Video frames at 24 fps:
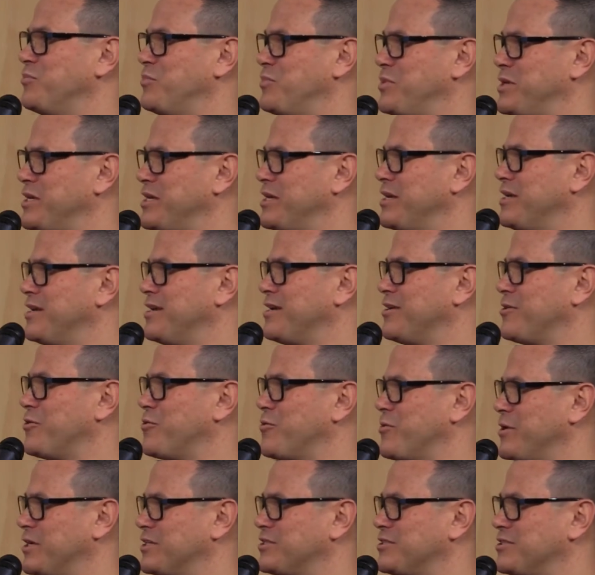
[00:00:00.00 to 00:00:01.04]
big
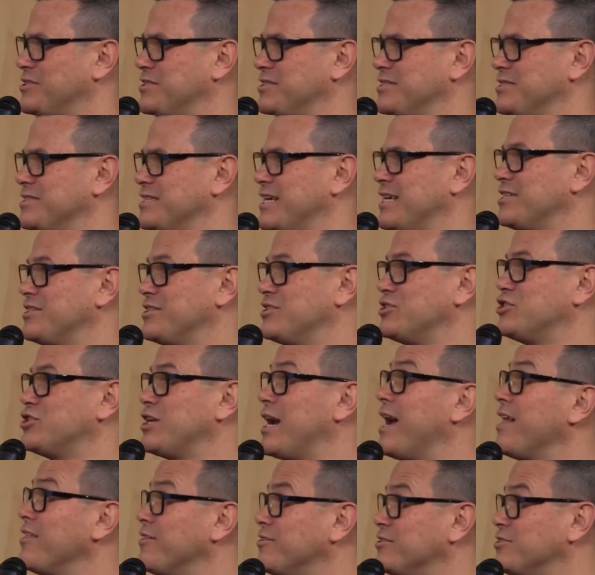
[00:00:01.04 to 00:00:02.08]
questions and to
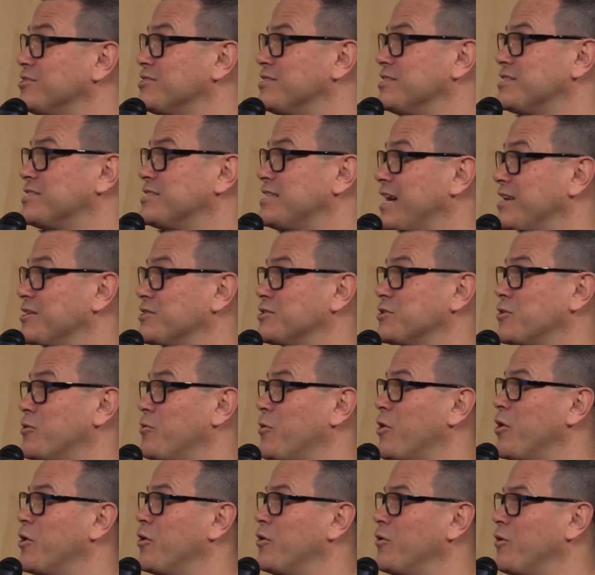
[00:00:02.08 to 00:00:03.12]
challenge the status
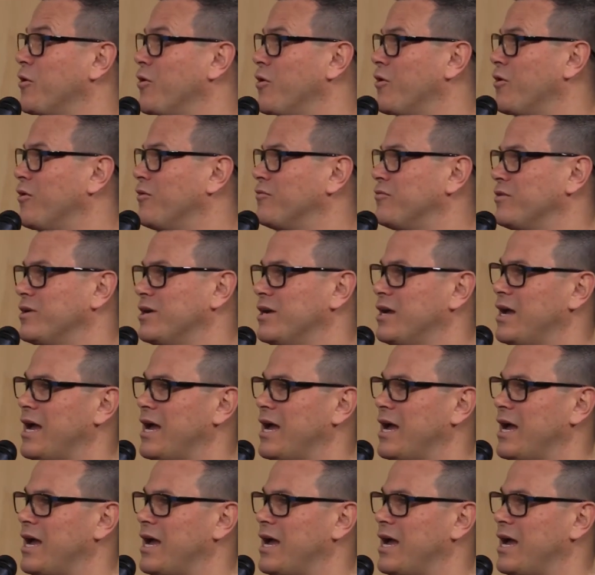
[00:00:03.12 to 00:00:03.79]
quo of